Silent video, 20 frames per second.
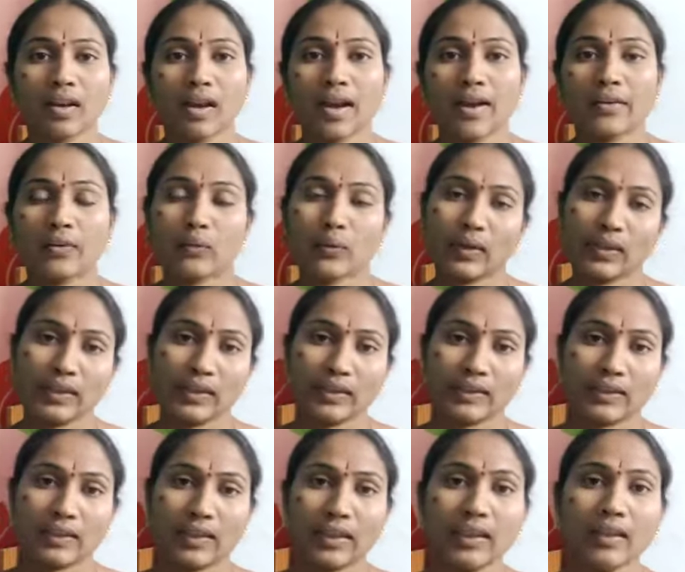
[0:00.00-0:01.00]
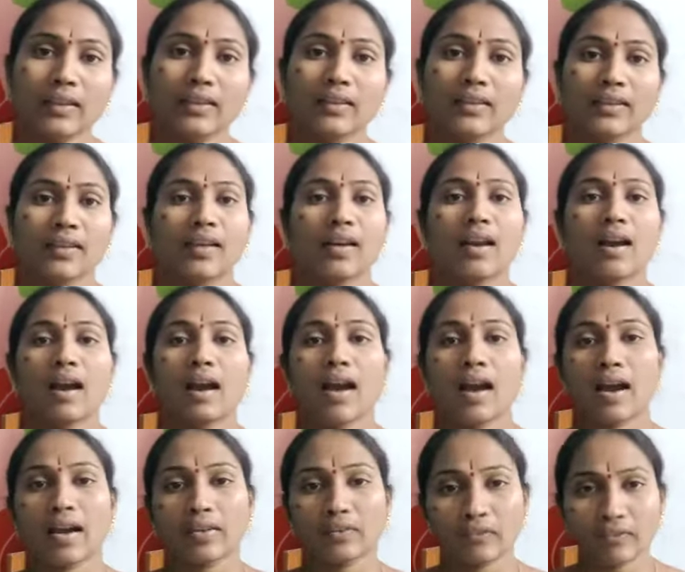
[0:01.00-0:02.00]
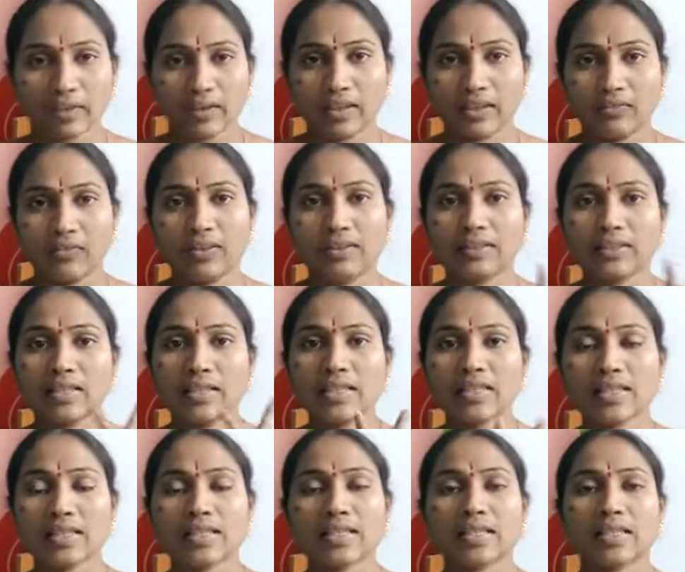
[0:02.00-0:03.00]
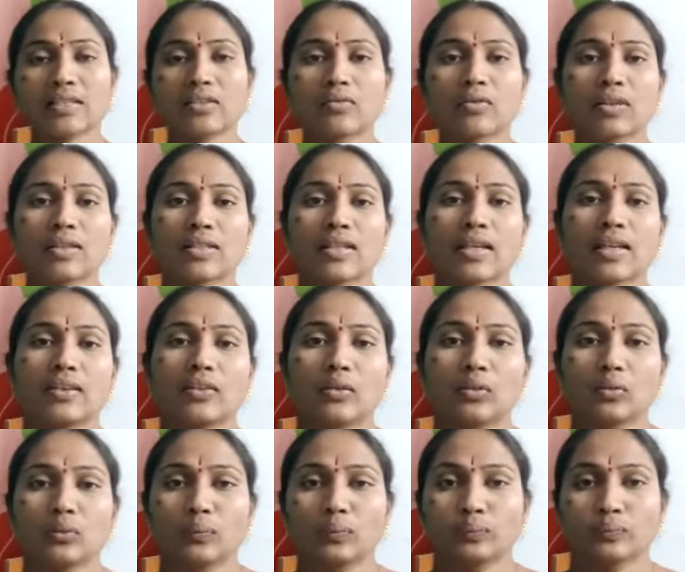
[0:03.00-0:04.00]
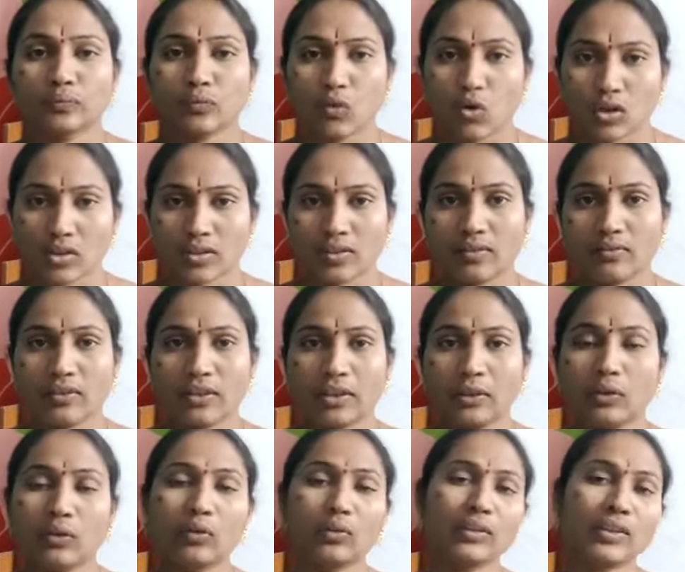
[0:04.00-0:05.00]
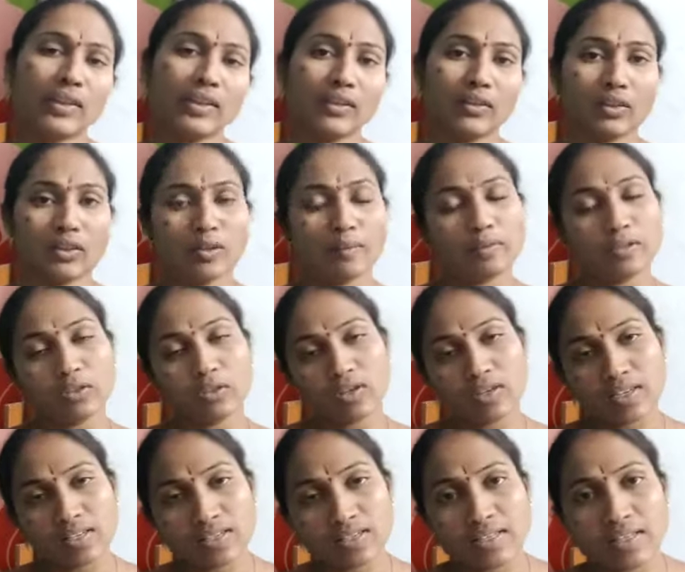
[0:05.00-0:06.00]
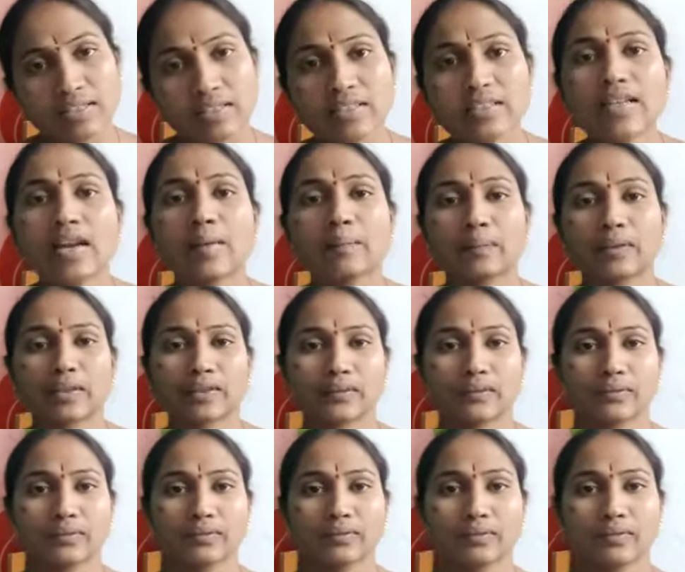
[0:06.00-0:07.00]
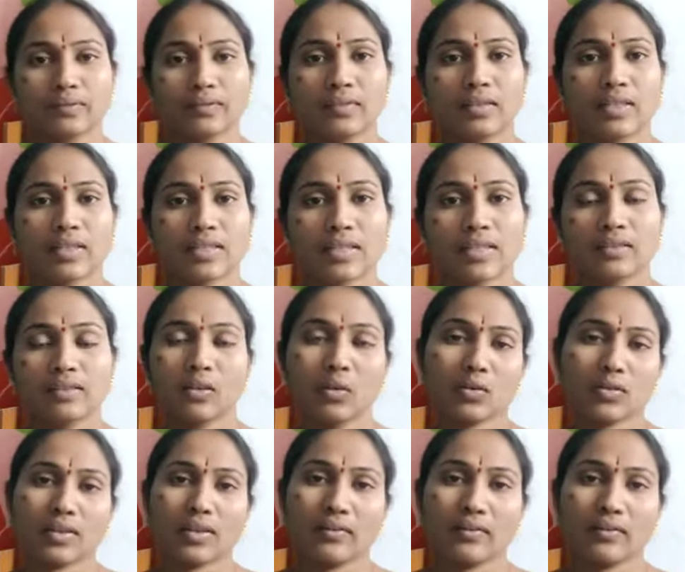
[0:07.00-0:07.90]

and 23 and 25. Three sessions, once again you watch the video, then you'll be able to understand the chapter. Lesson and the